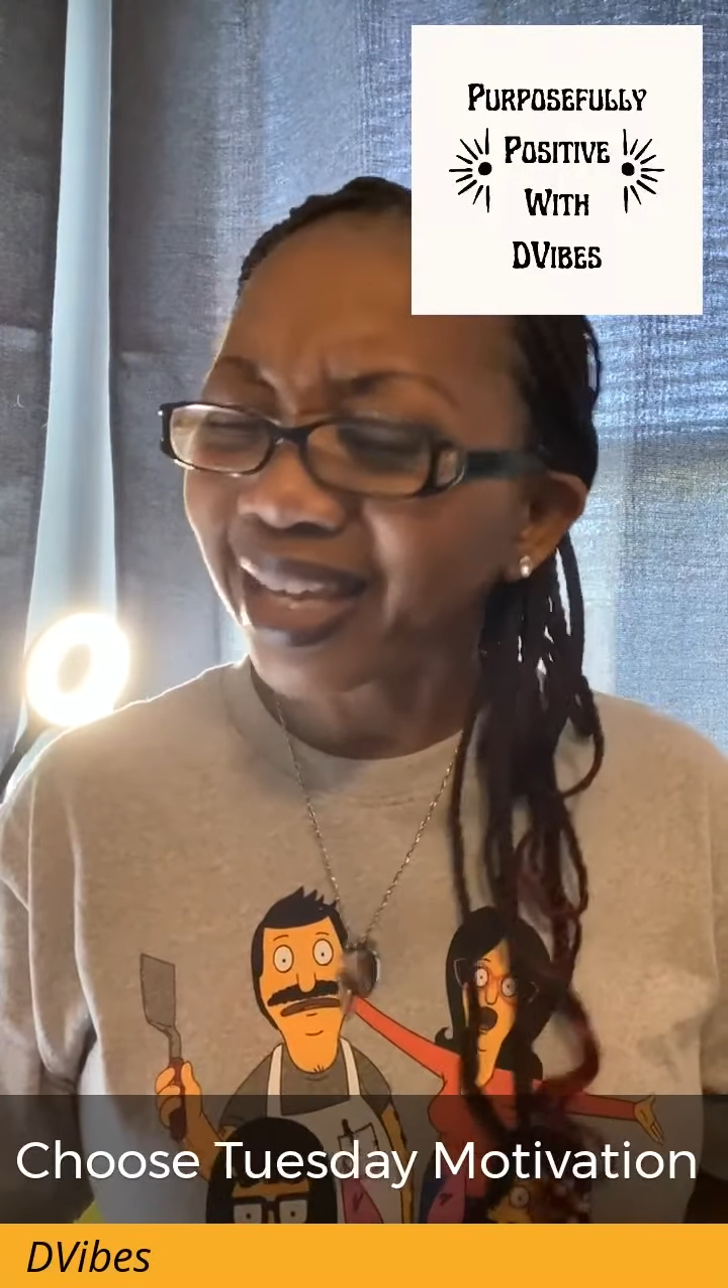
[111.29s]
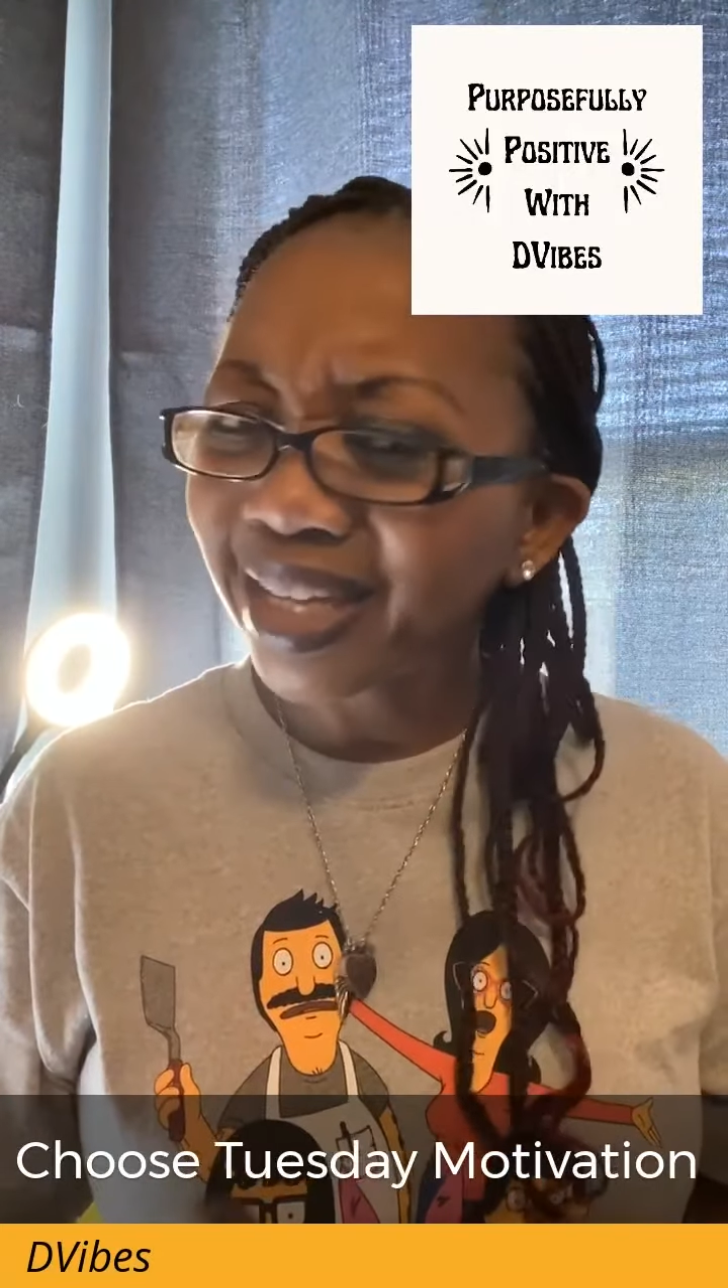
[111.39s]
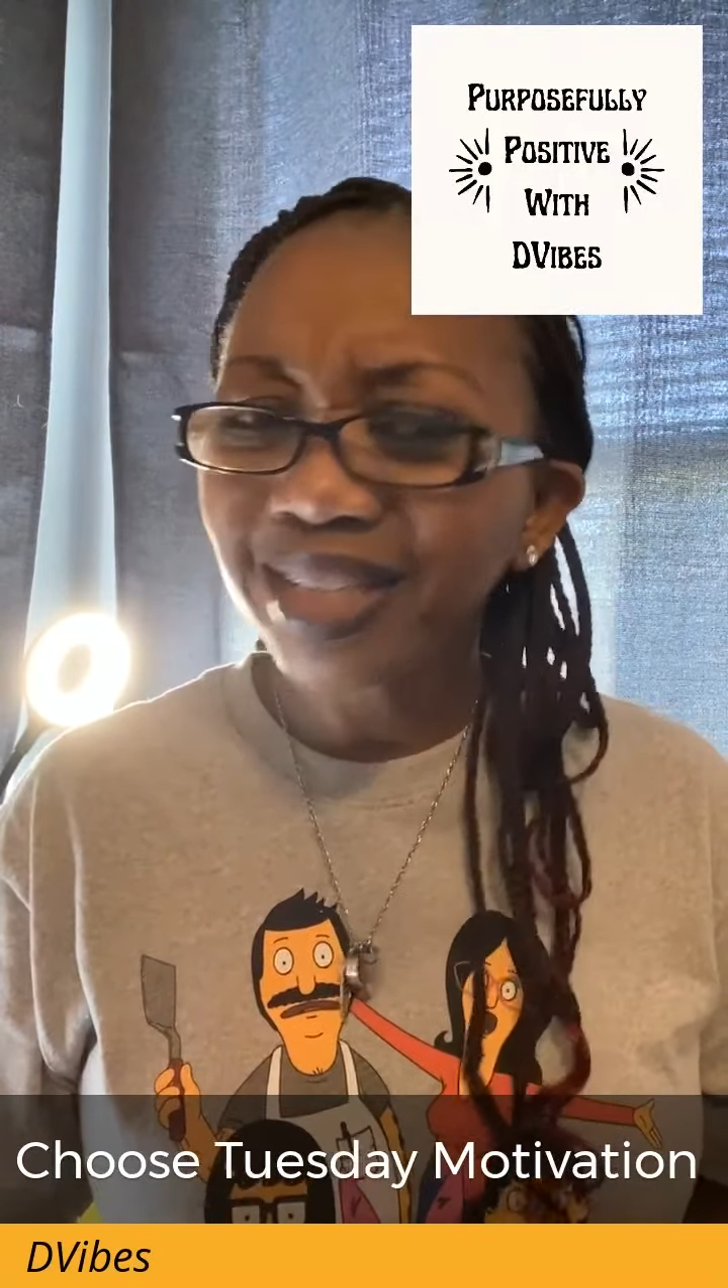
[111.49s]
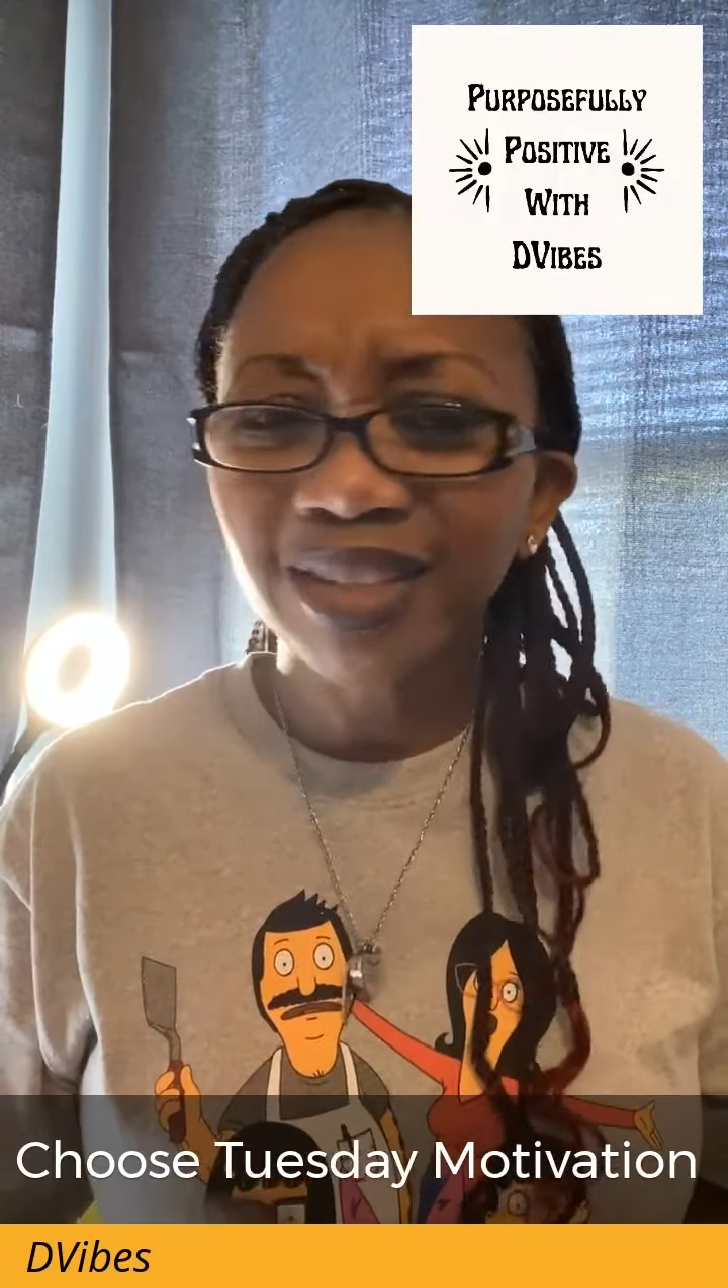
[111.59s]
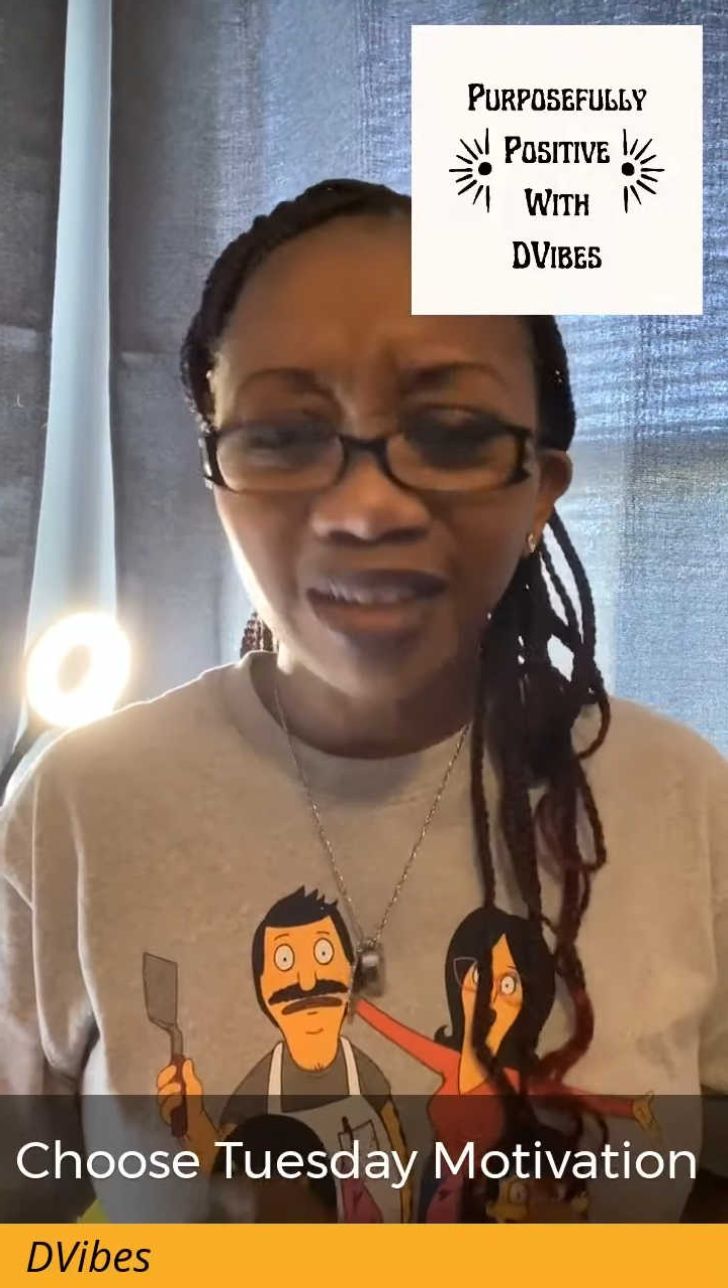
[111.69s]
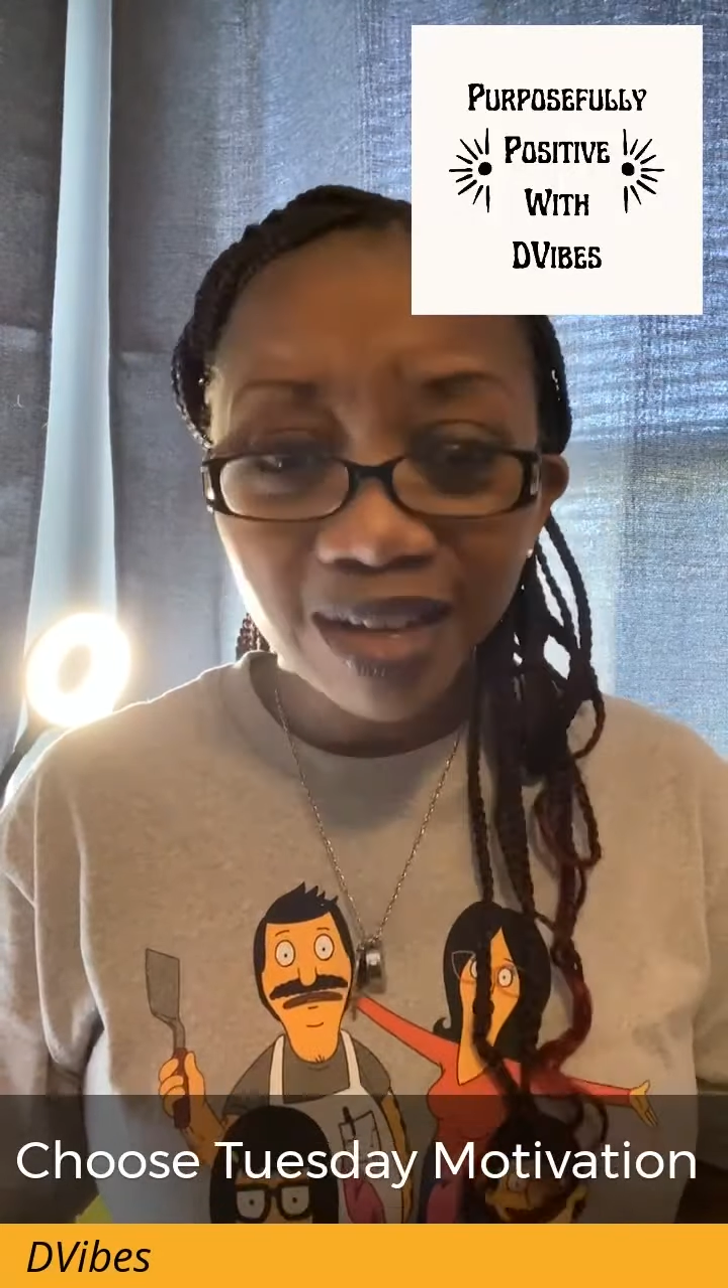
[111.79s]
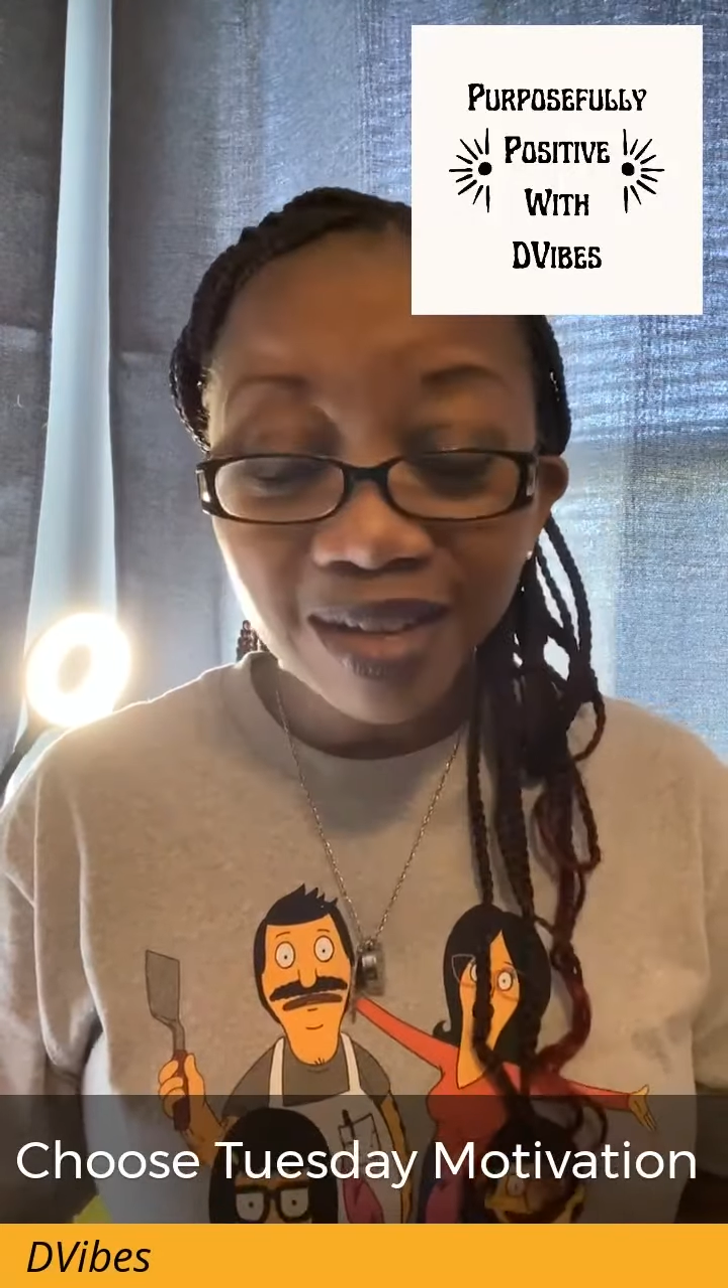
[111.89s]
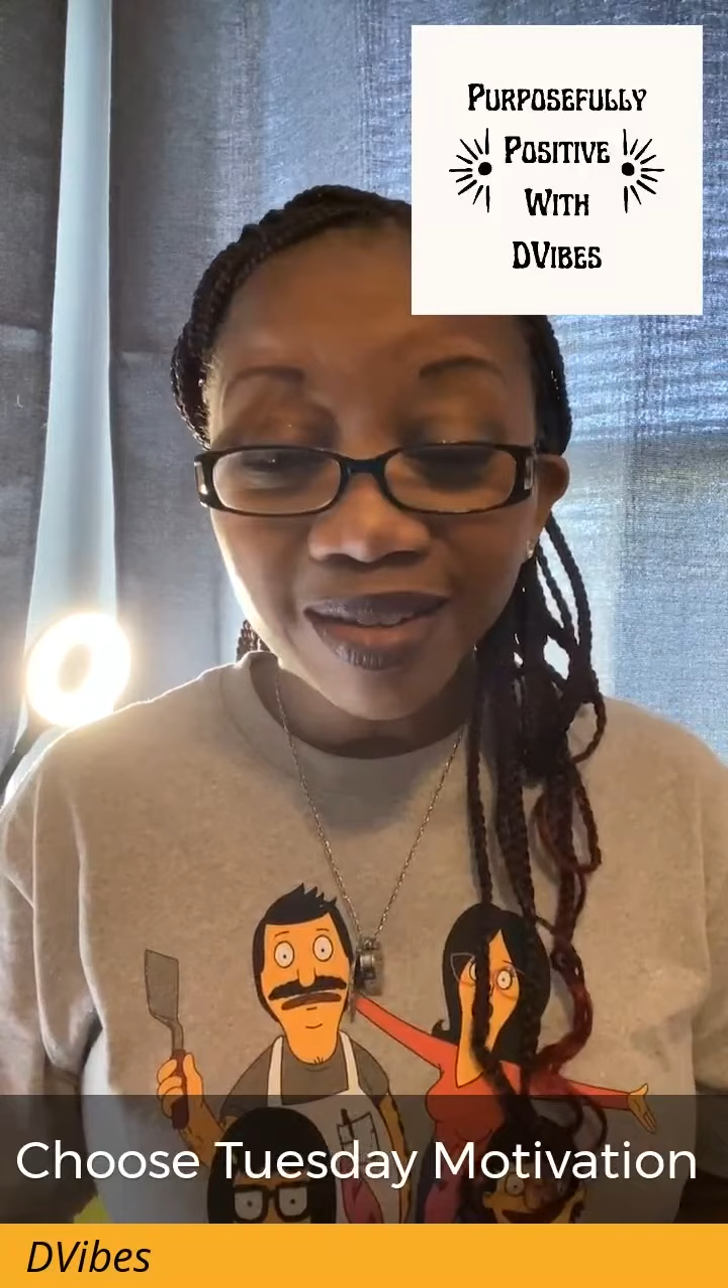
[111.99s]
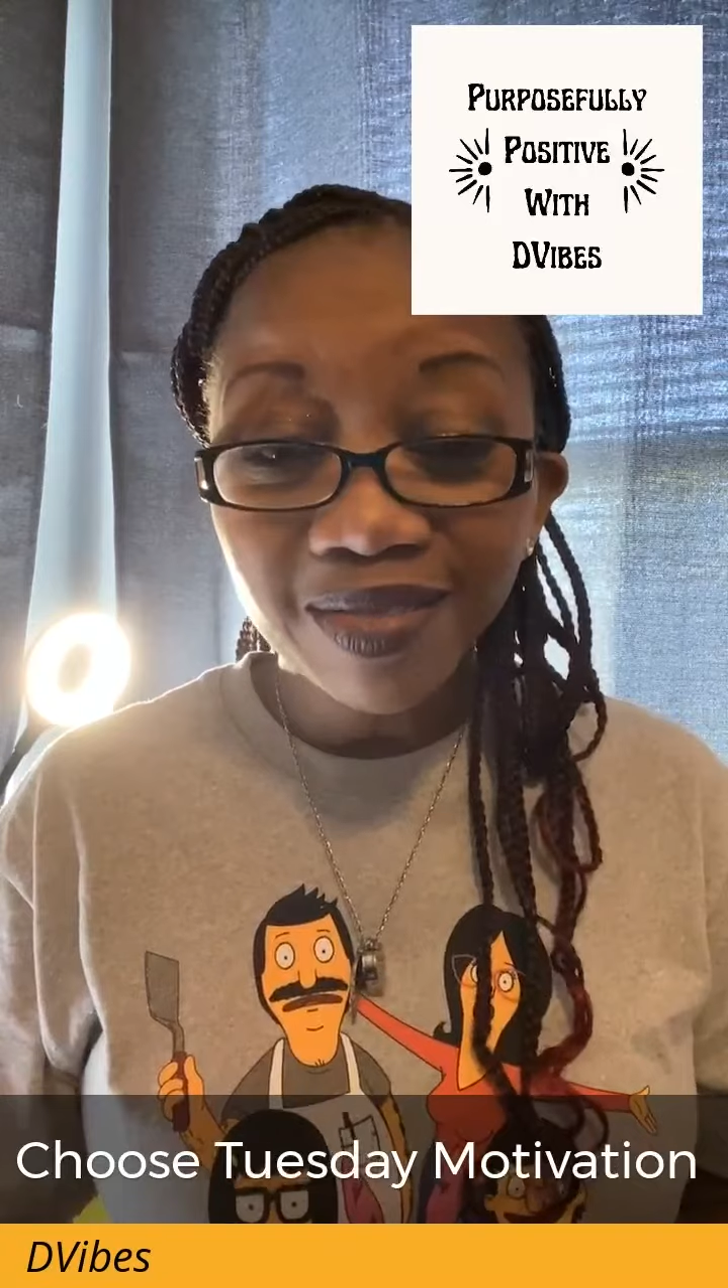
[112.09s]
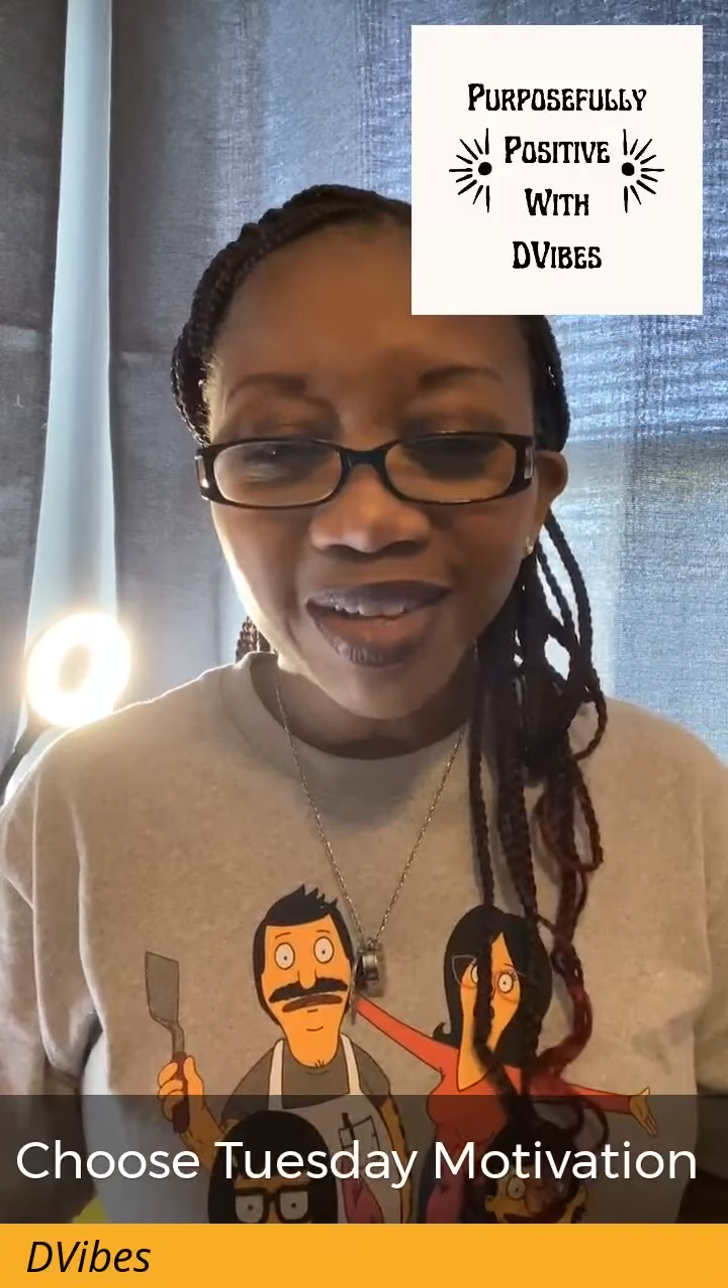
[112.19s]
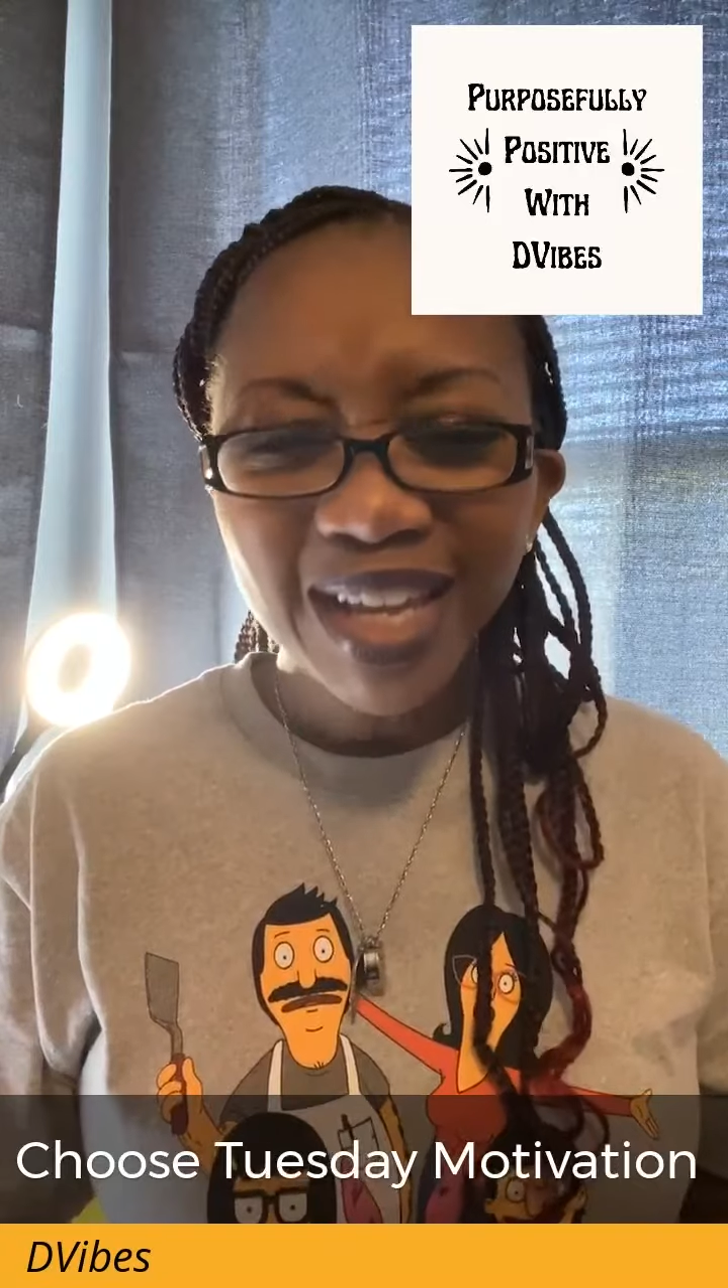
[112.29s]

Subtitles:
His love